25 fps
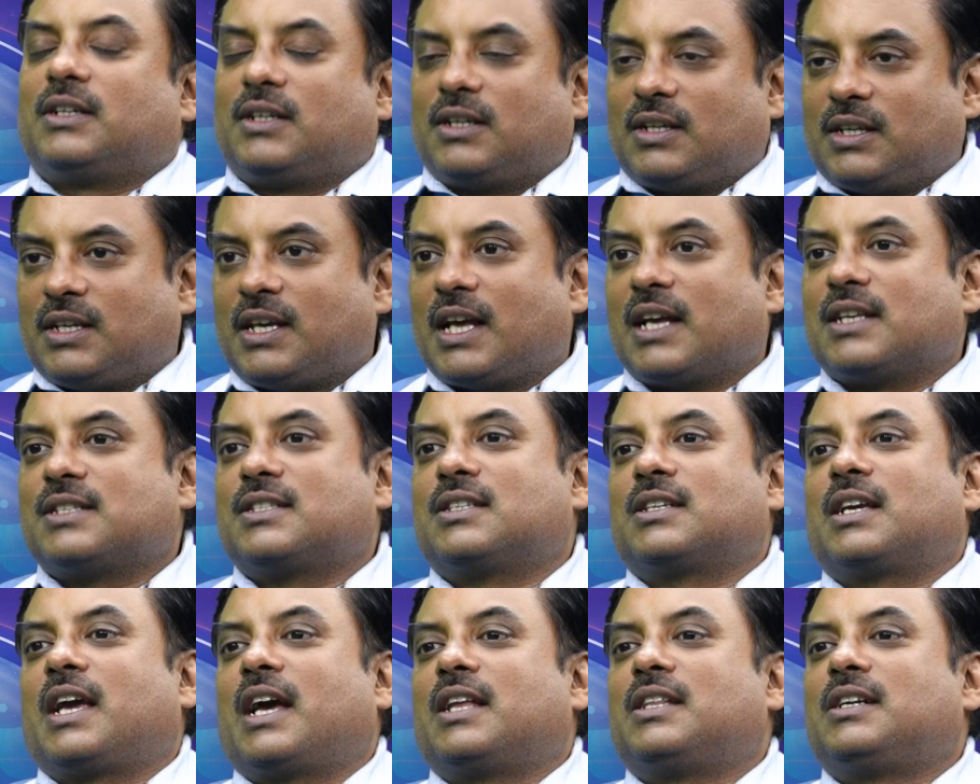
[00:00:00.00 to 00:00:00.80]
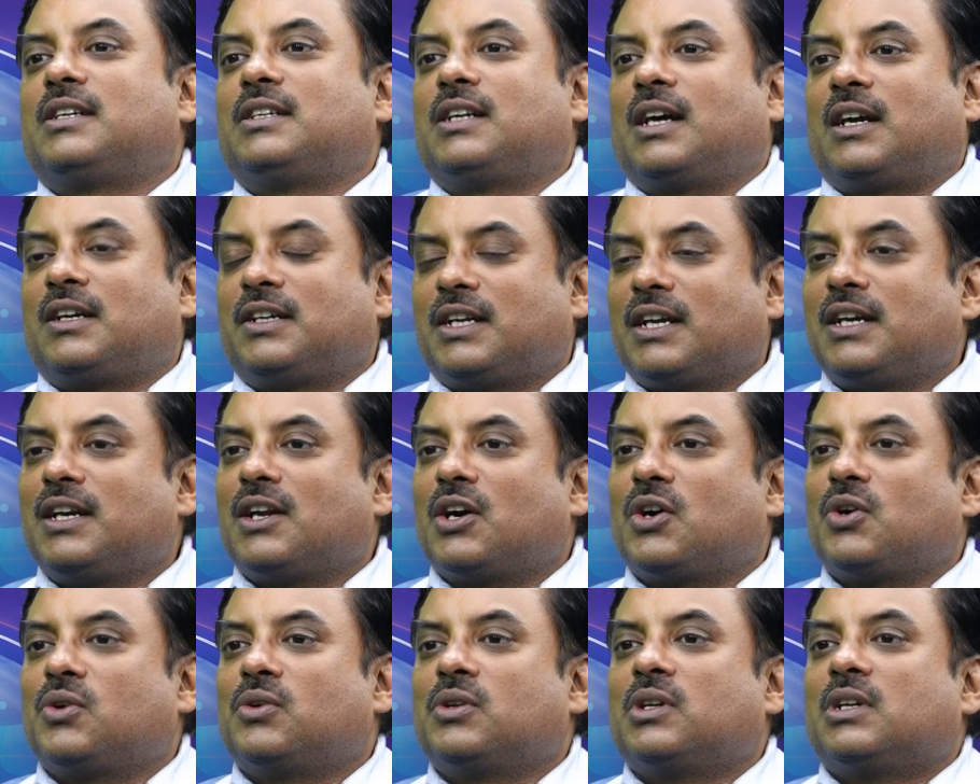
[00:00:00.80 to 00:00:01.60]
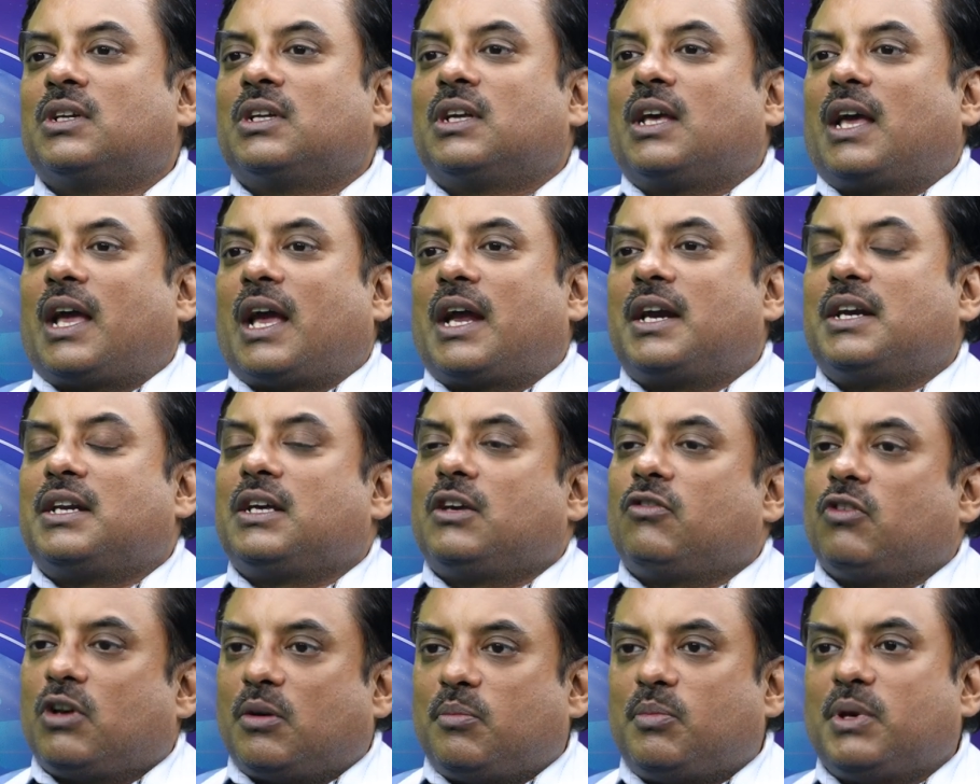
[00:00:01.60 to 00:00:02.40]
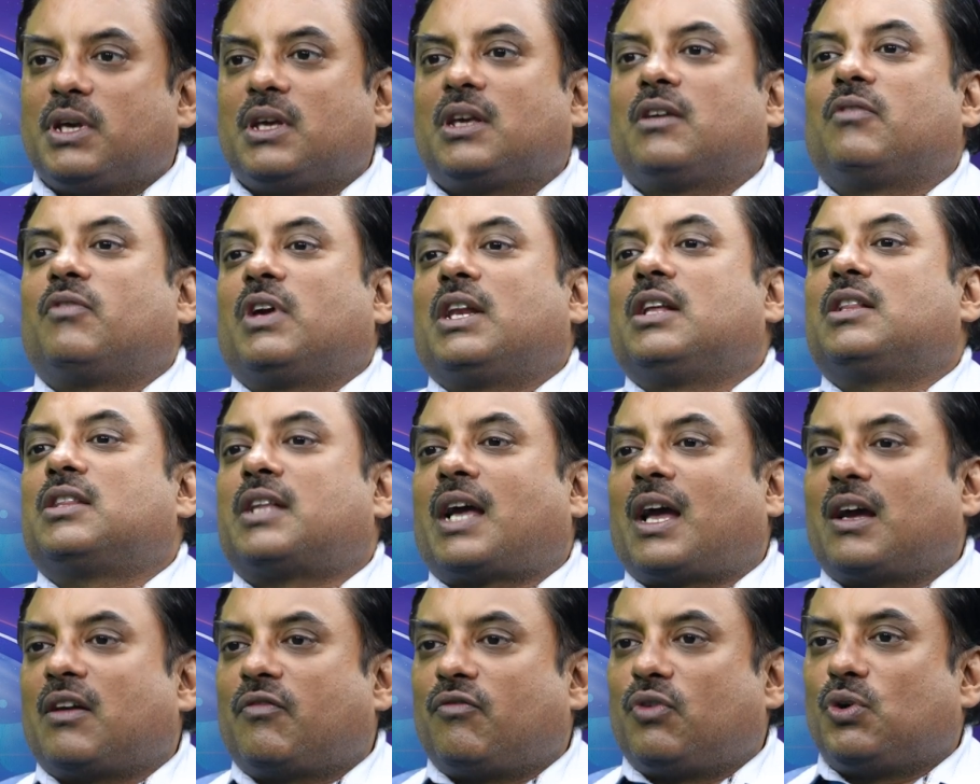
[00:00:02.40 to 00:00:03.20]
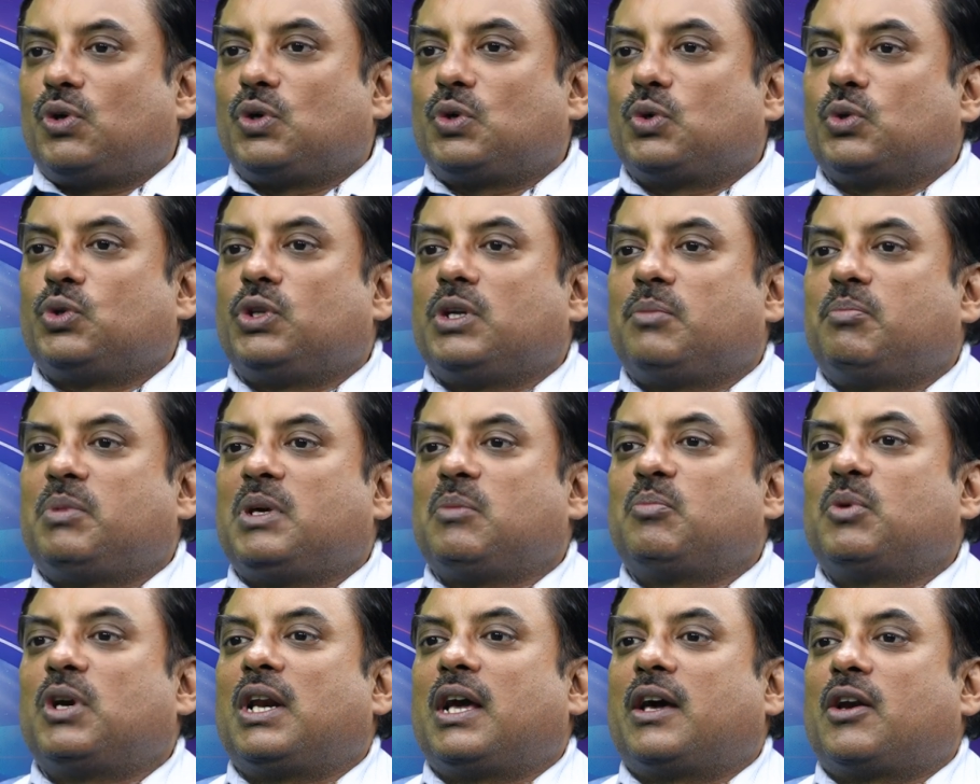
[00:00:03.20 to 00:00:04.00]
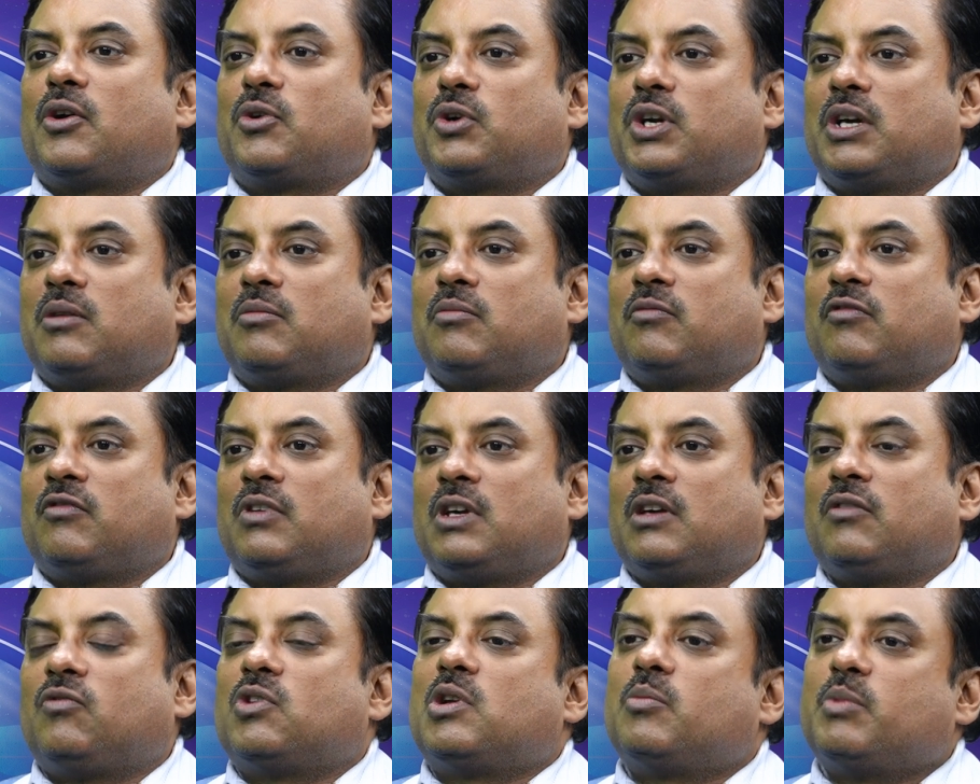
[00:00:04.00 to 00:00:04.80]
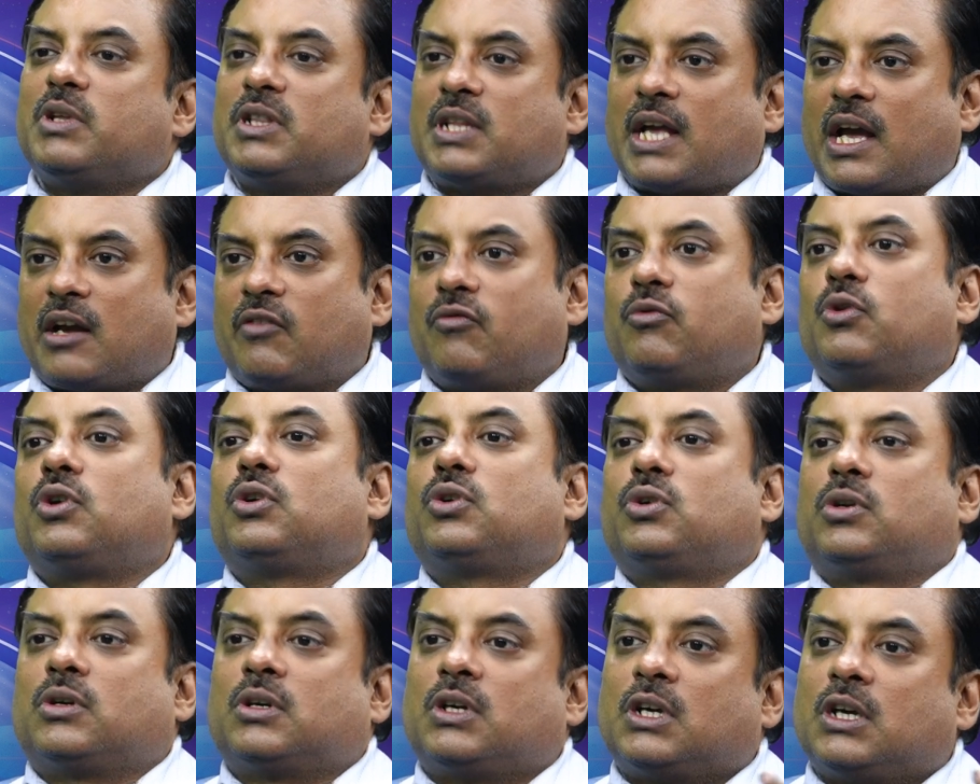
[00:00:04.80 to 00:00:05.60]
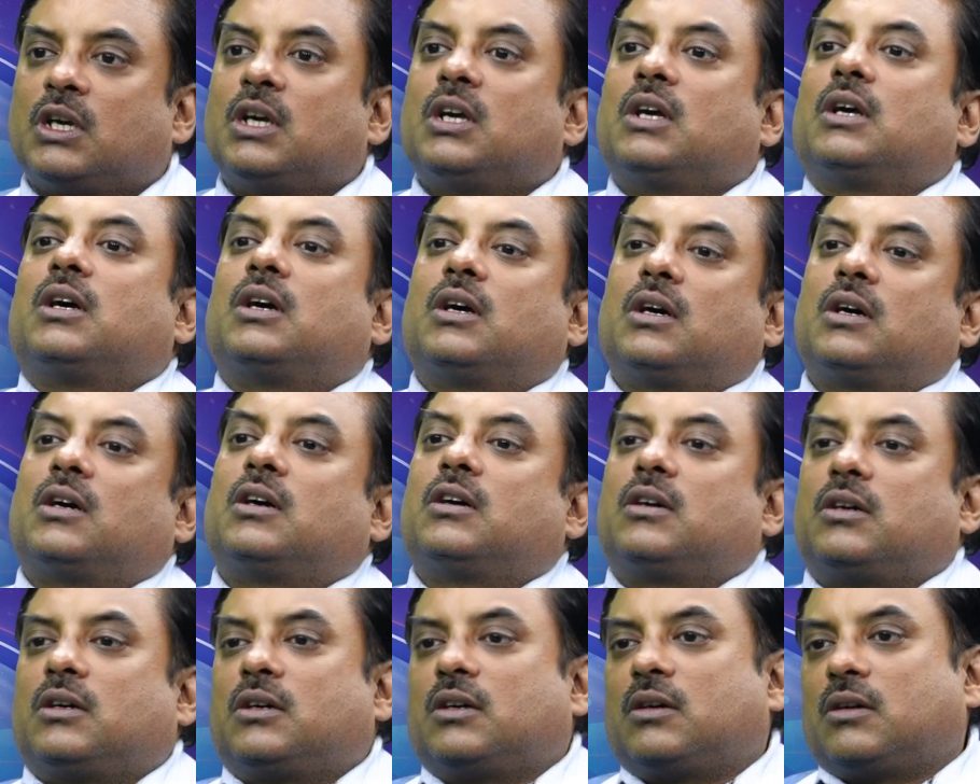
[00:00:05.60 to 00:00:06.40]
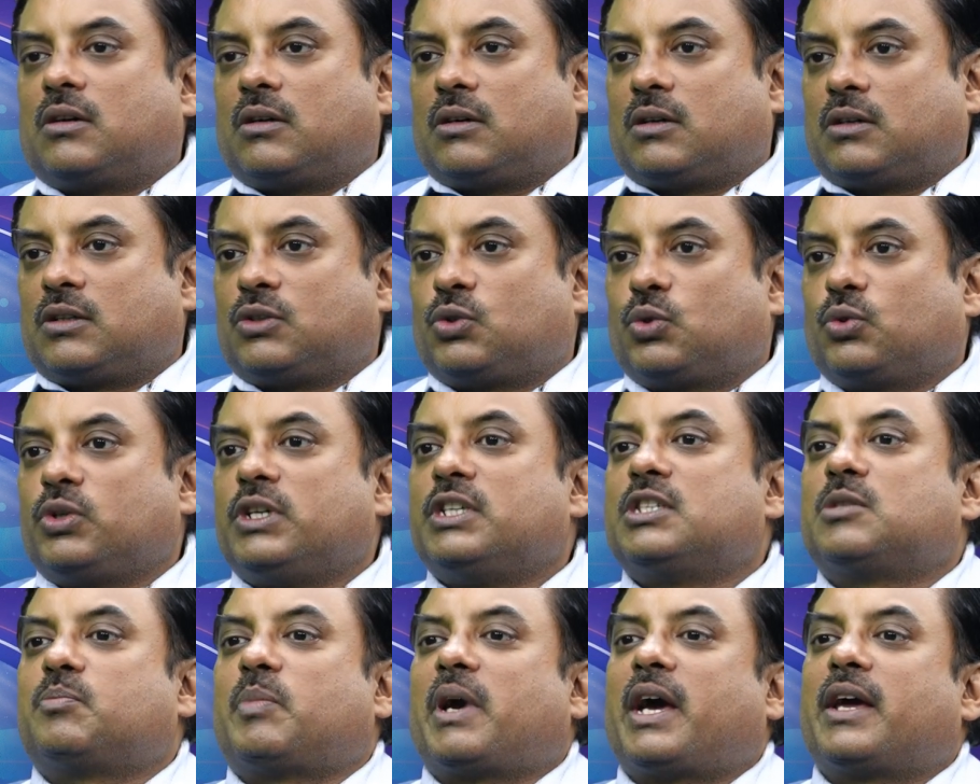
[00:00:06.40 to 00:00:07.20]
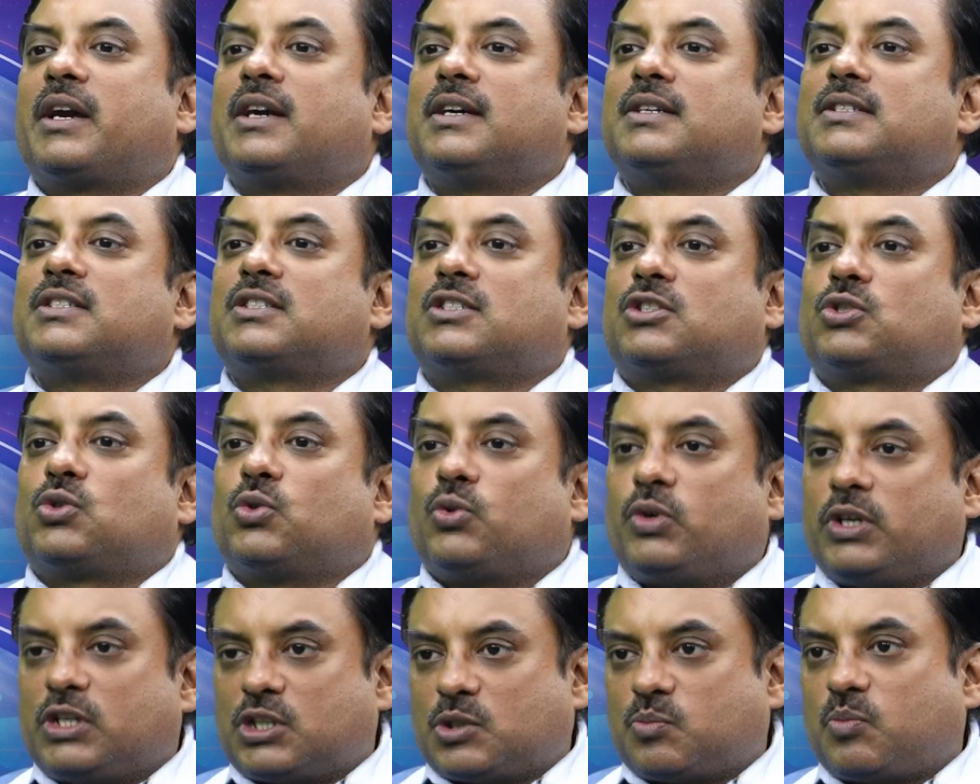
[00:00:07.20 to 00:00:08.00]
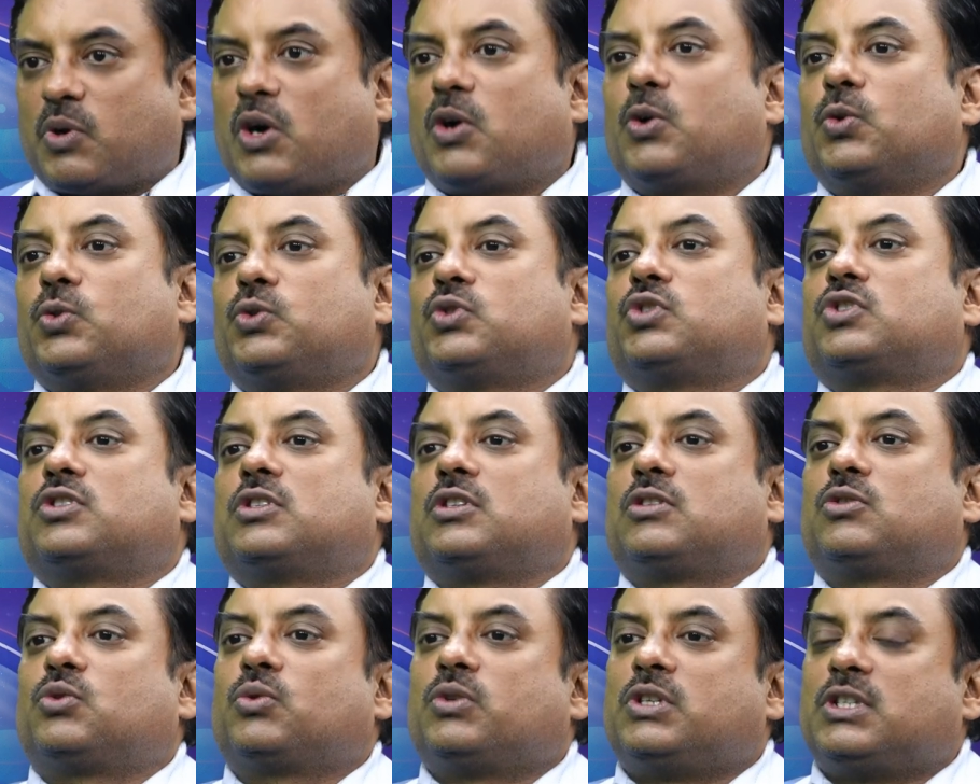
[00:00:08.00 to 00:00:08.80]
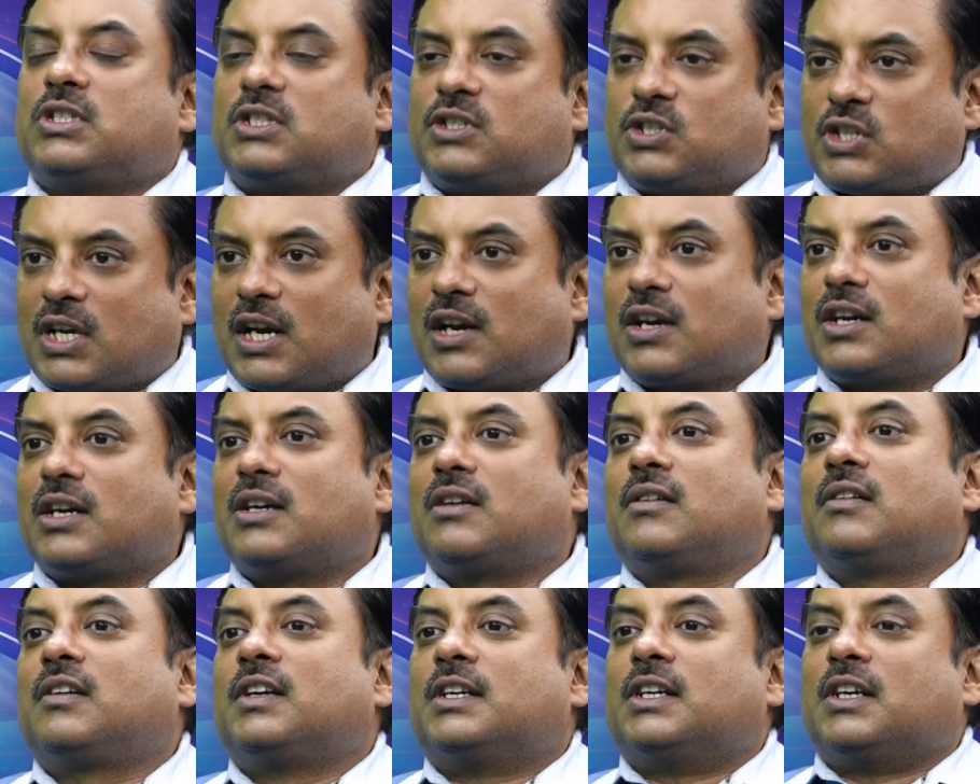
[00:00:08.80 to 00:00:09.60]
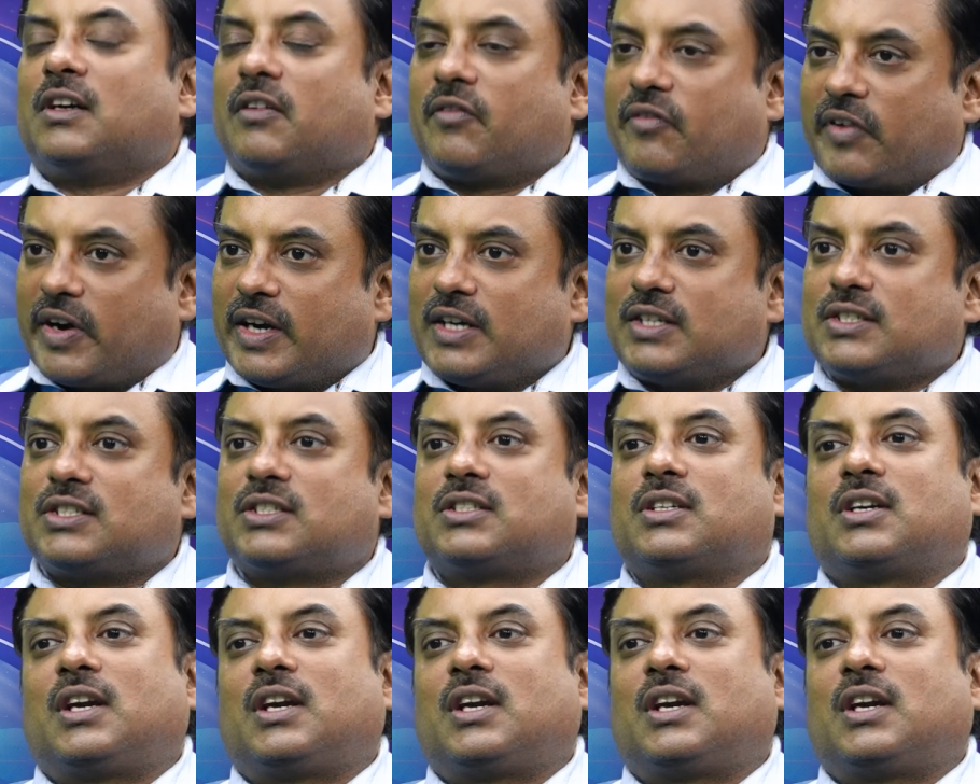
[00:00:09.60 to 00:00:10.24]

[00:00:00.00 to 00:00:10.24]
he has gathered until now, and he will be very thankful to the people around him. He will be thankful to his parents, to his spouse, to his children, friends,